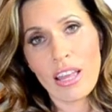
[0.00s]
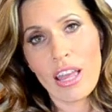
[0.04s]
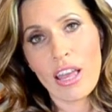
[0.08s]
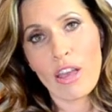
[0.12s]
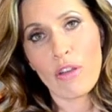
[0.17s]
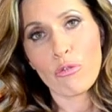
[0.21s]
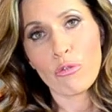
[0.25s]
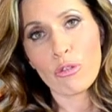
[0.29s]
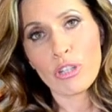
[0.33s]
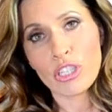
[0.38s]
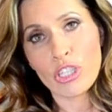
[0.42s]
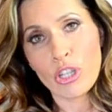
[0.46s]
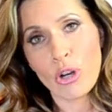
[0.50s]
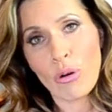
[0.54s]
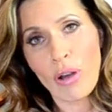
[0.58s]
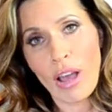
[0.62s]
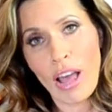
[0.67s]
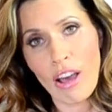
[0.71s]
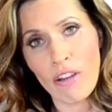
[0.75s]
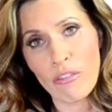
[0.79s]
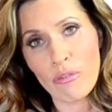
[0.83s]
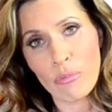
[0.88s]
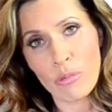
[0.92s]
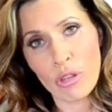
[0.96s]
If we don't
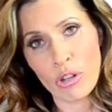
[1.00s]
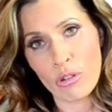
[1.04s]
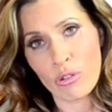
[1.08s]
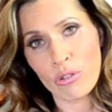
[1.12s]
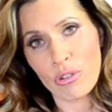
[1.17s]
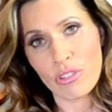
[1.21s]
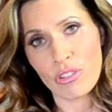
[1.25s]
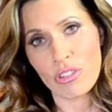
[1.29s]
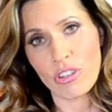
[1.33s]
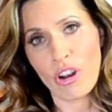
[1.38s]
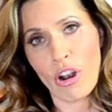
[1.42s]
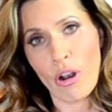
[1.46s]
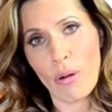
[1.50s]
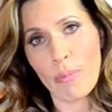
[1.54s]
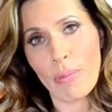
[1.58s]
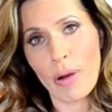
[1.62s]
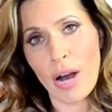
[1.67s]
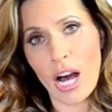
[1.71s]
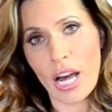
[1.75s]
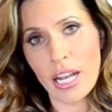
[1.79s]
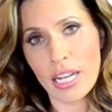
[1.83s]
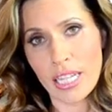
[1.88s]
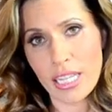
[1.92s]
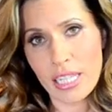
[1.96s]
have minerals in our
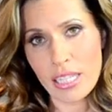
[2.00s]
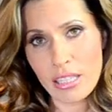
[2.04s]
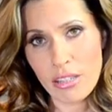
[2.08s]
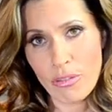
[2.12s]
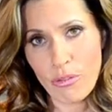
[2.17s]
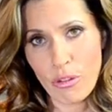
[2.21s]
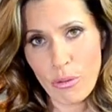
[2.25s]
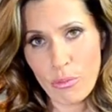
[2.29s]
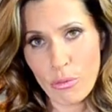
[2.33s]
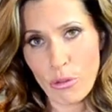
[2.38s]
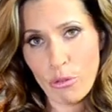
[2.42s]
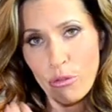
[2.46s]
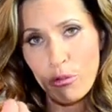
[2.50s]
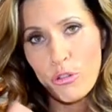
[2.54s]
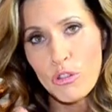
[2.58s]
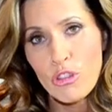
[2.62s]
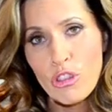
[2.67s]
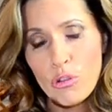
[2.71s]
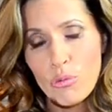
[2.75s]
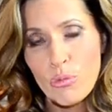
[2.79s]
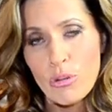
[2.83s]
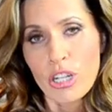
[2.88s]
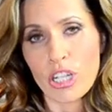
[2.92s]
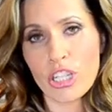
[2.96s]
bodies from the food
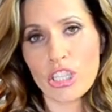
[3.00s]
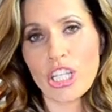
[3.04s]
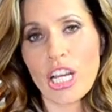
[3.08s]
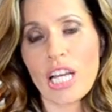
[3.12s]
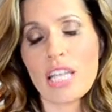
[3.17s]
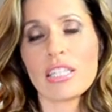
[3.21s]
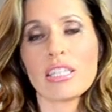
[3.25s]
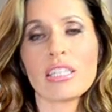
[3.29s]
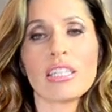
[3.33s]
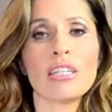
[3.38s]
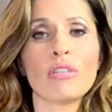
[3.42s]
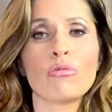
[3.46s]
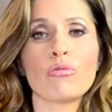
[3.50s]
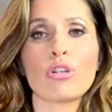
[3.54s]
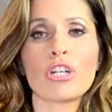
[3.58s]
that we're ingesting,